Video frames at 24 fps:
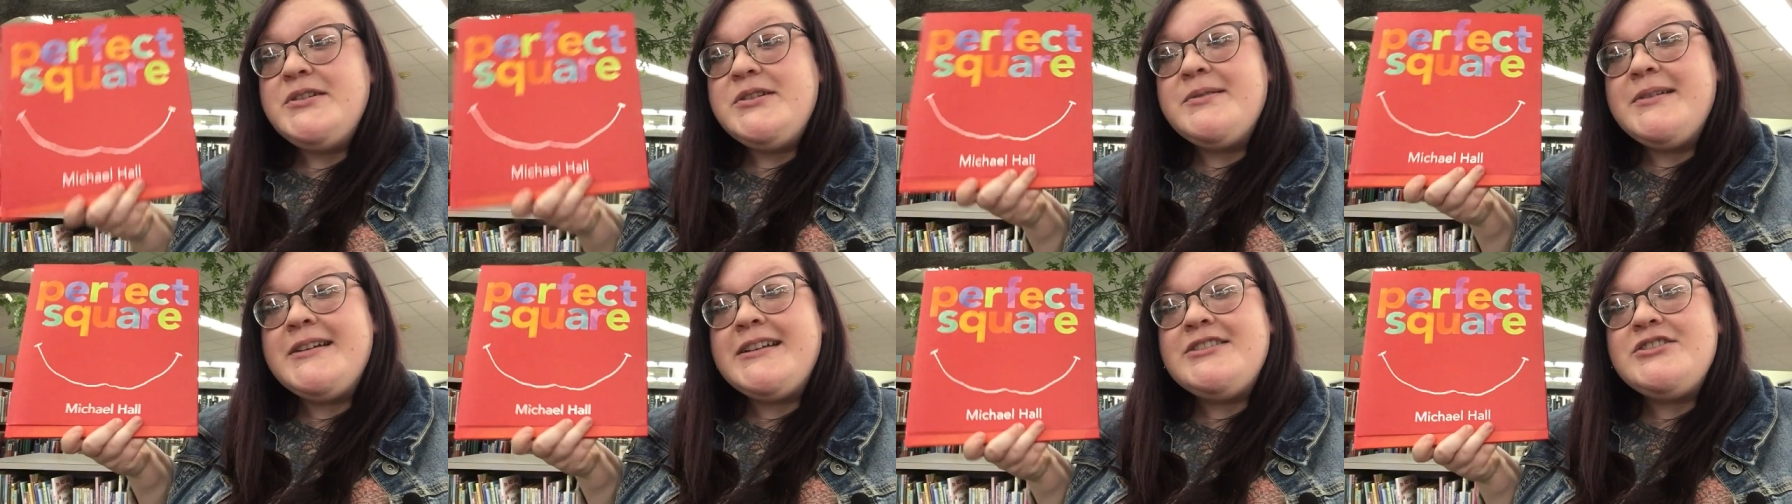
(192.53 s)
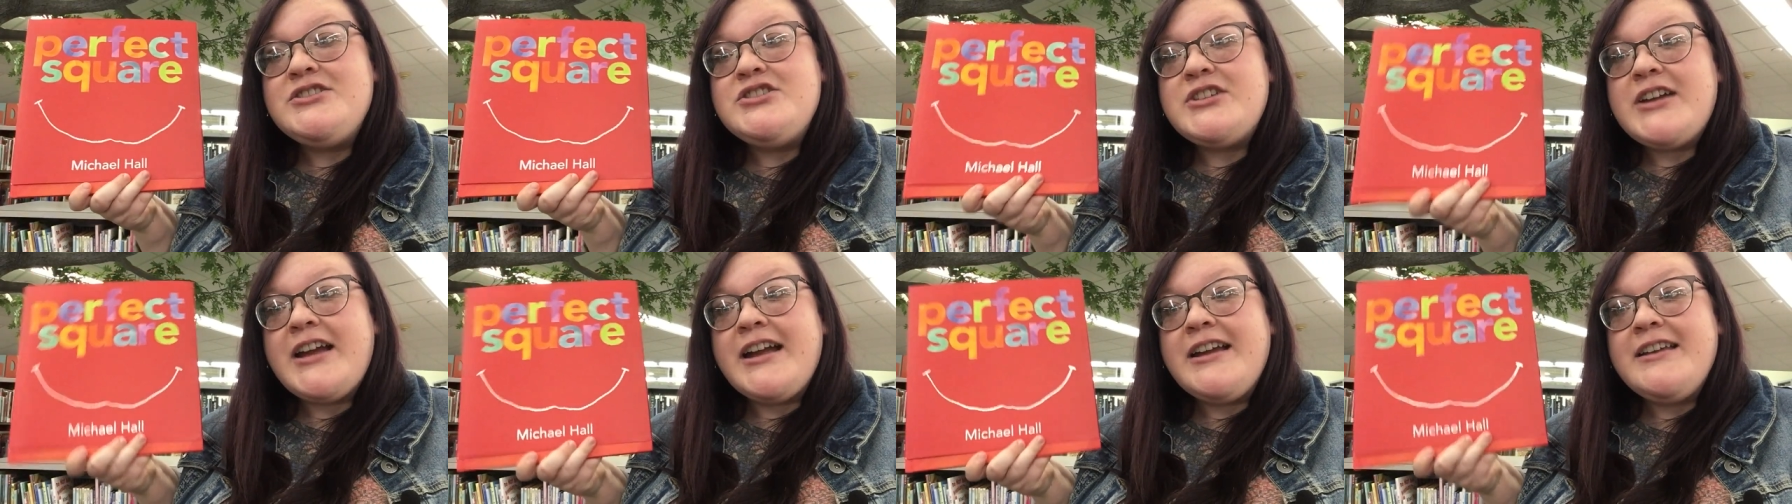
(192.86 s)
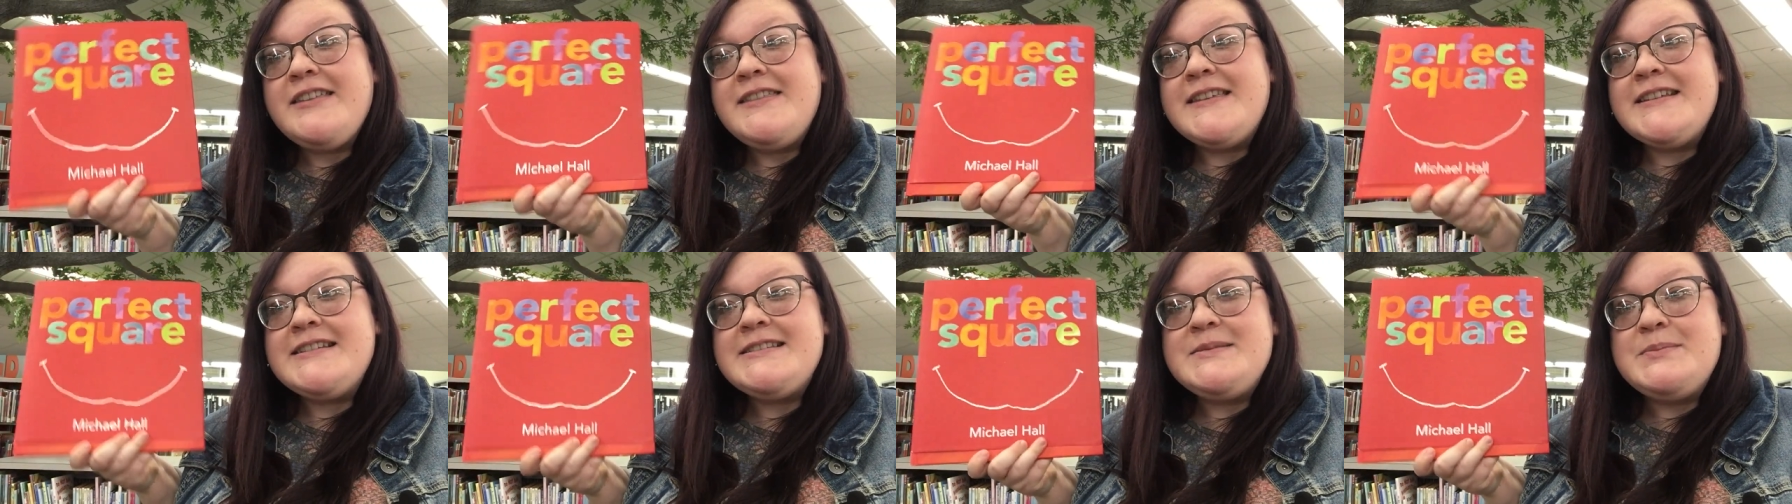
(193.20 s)
you can
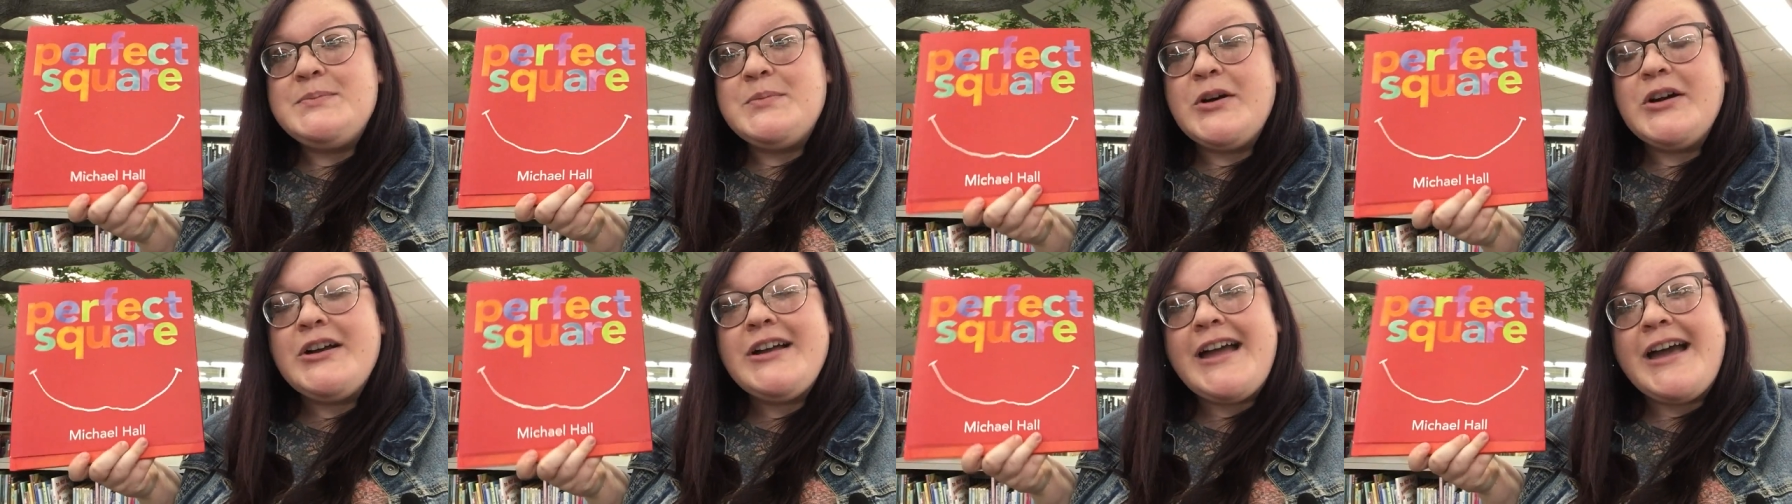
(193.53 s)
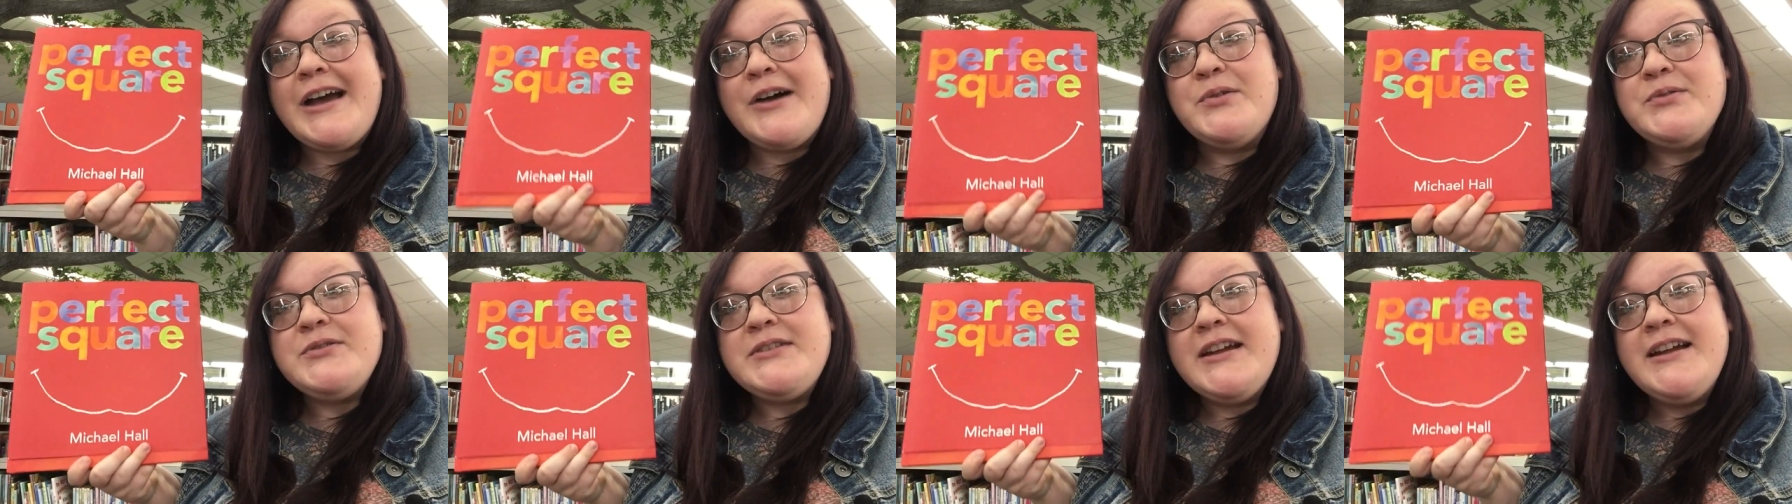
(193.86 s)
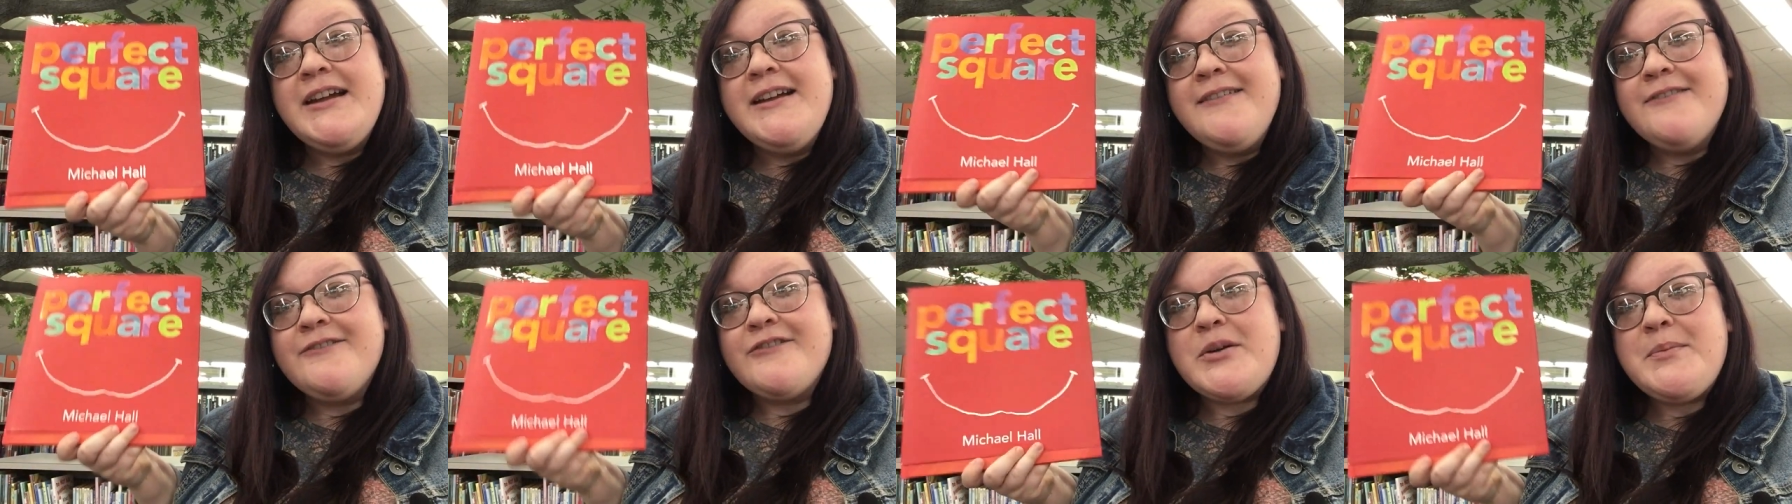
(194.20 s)
check this book out
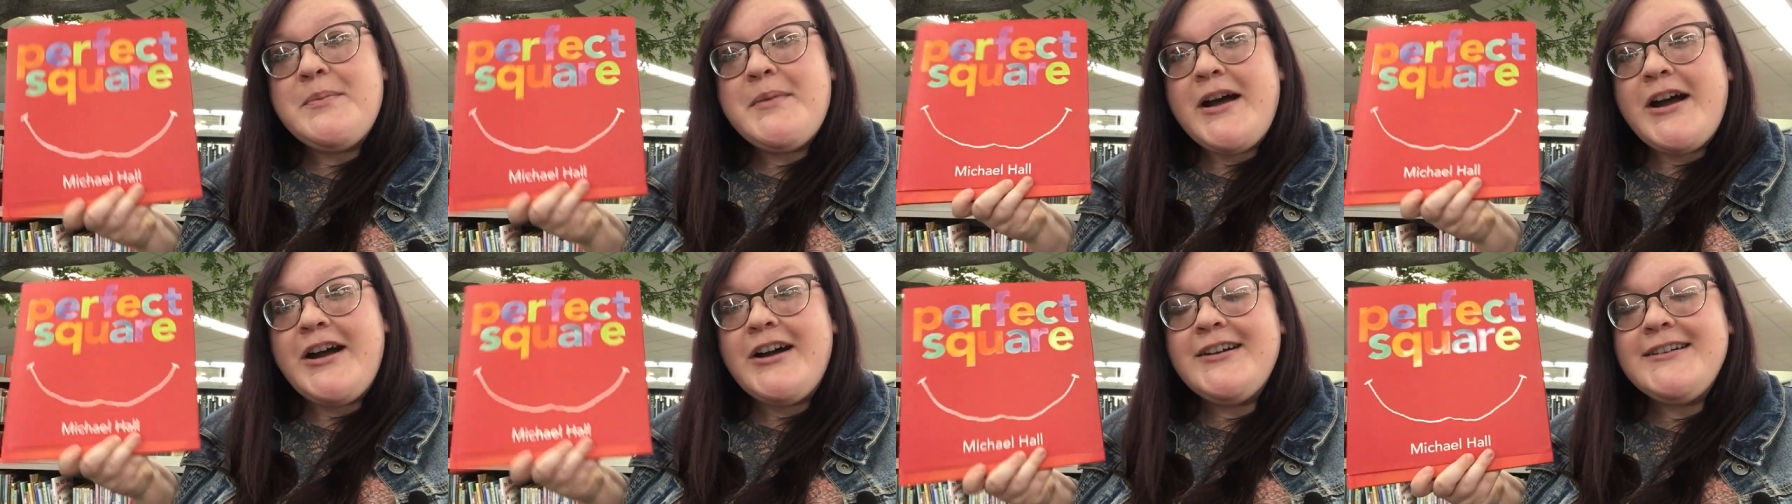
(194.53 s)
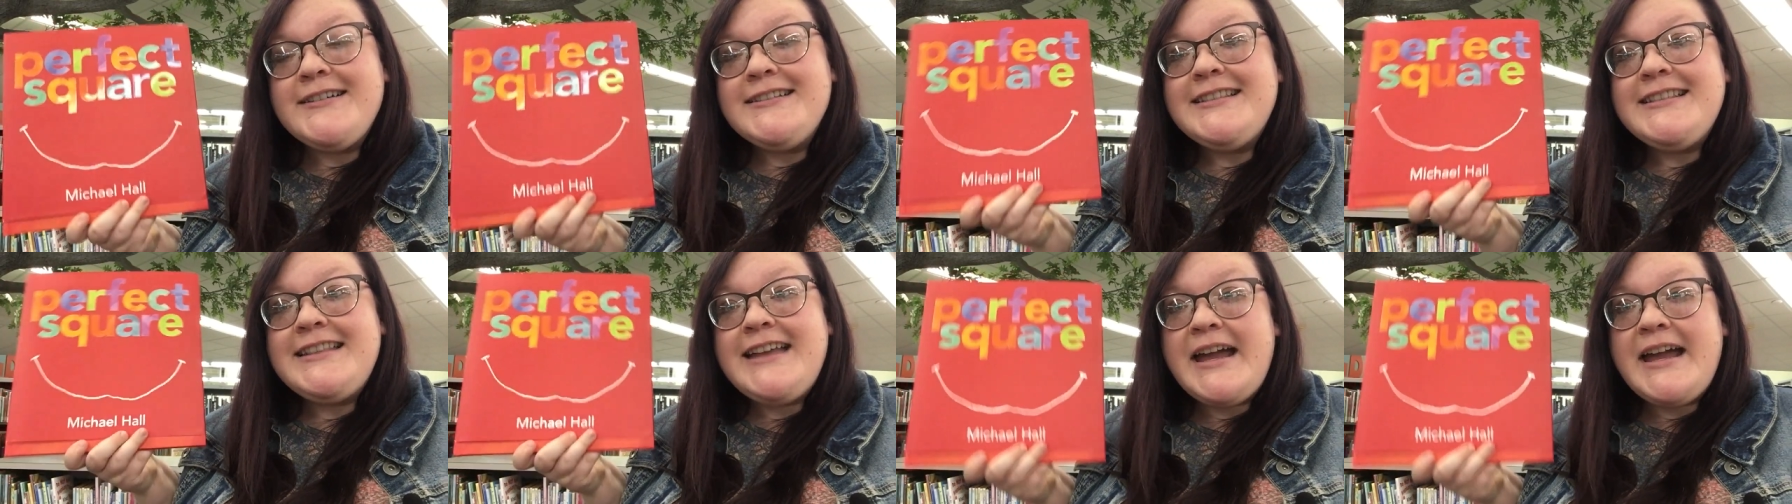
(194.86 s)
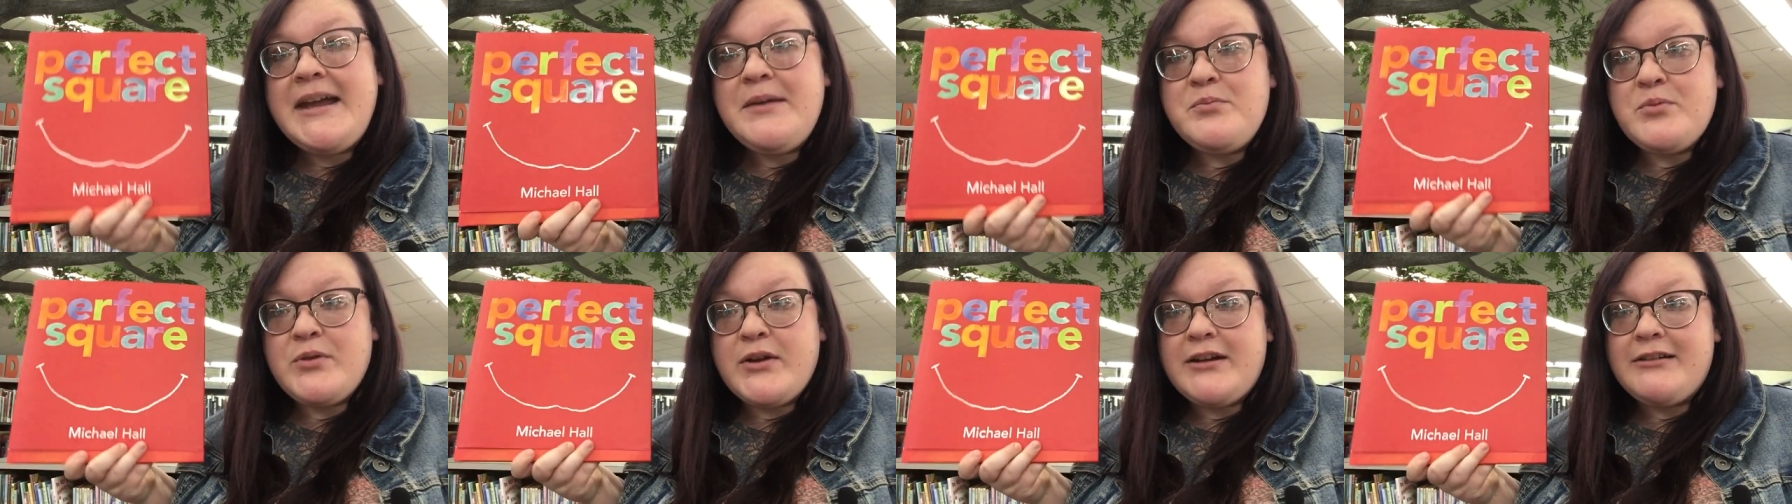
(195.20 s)
from our
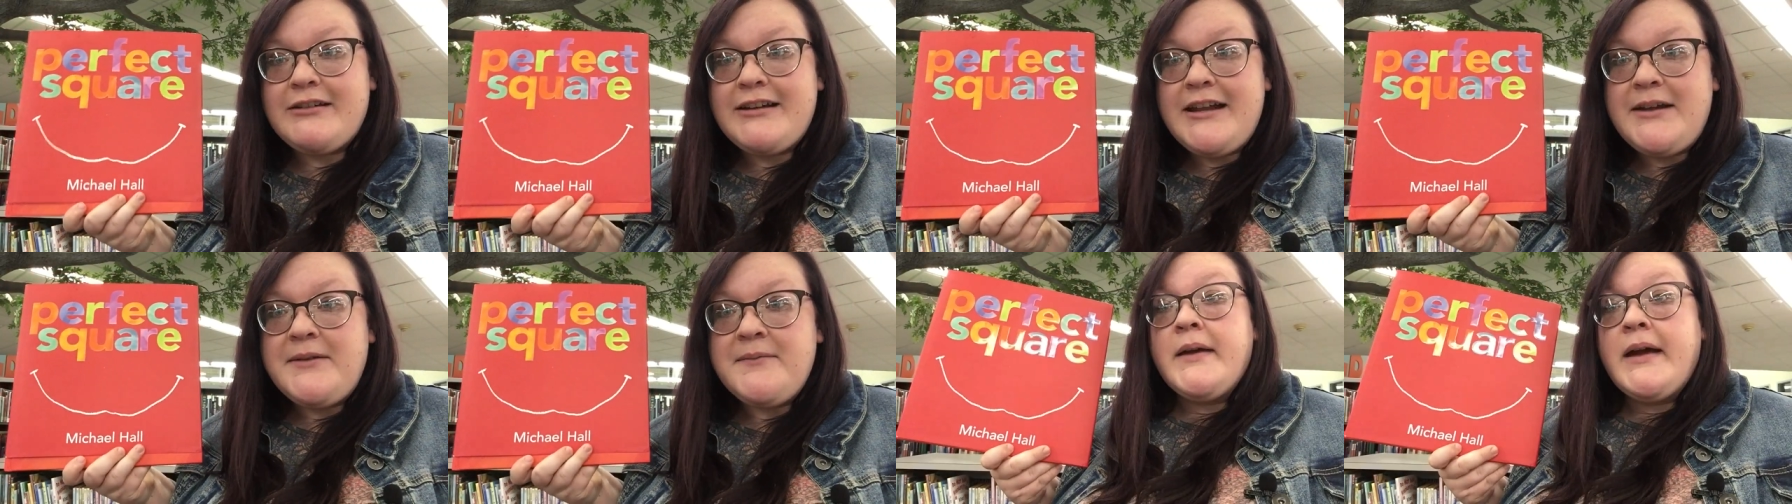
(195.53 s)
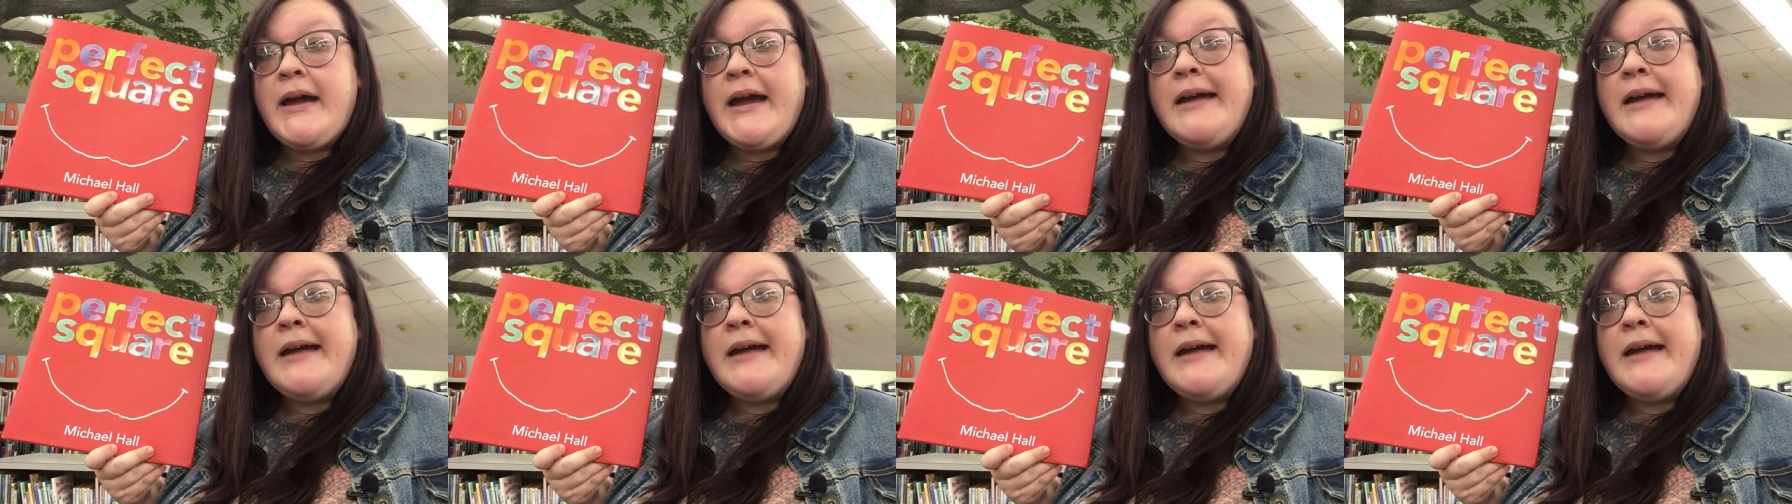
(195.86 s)
library.